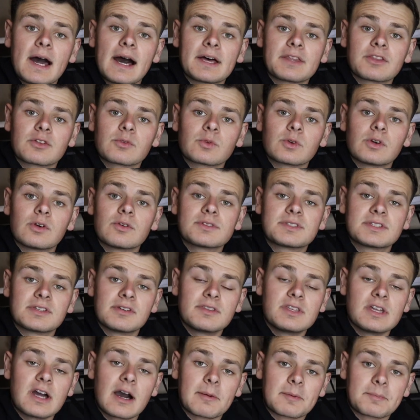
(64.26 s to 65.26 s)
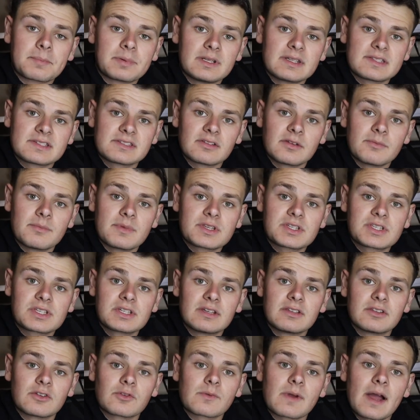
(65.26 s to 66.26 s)
on the road to the Upper Peninsula of
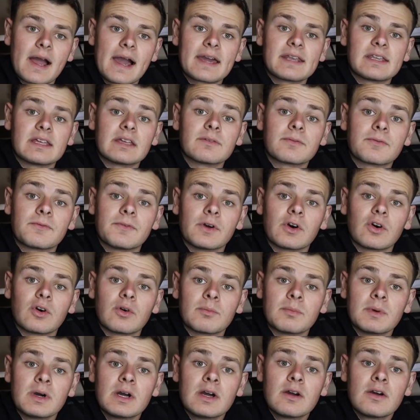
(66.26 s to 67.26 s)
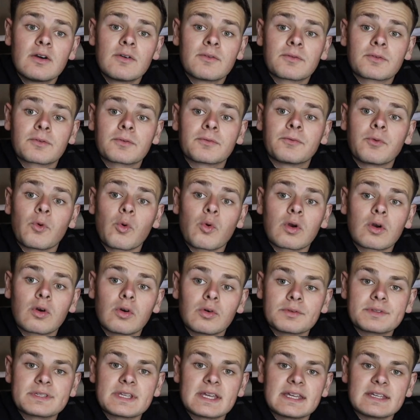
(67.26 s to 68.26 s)
Michigan to ride and film for 4
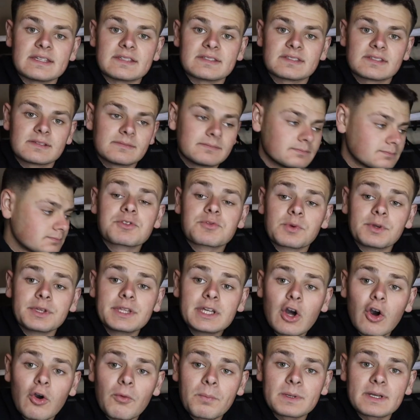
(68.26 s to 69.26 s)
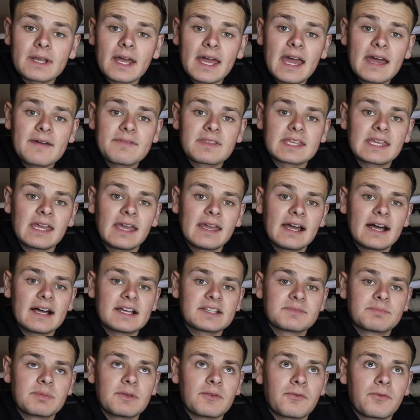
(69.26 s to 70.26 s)
whole days. I was really hoping to have the
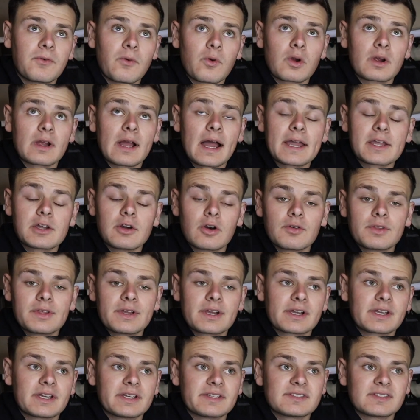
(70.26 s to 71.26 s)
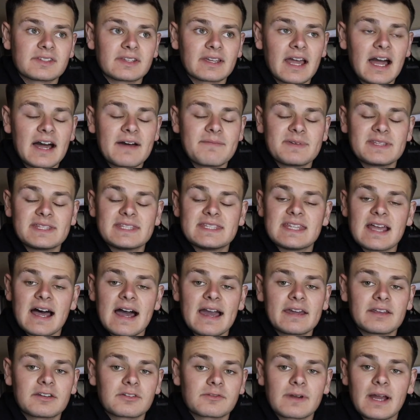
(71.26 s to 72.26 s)
Chaos before I go there because like I've been
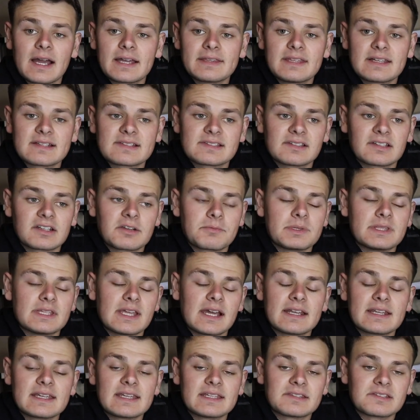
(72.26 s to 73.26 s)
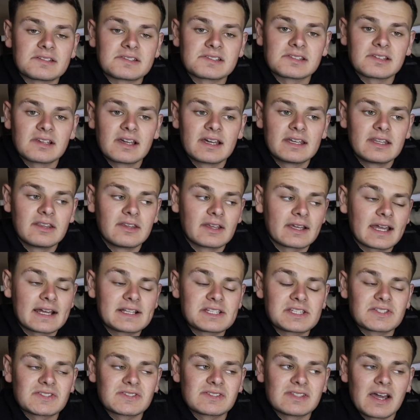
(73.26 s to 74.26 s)
dying to ride that sled. I've been dying to get the sled. Like
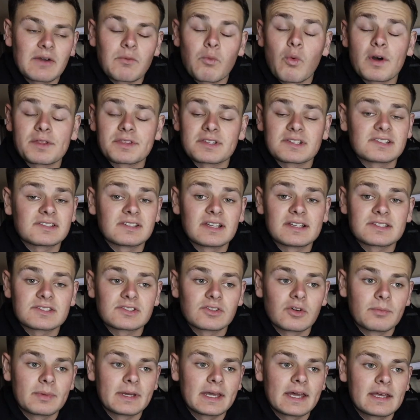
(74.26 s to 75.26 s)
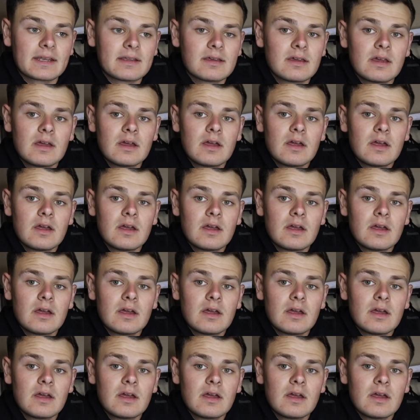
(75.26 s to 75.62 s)
I want the sled so bad.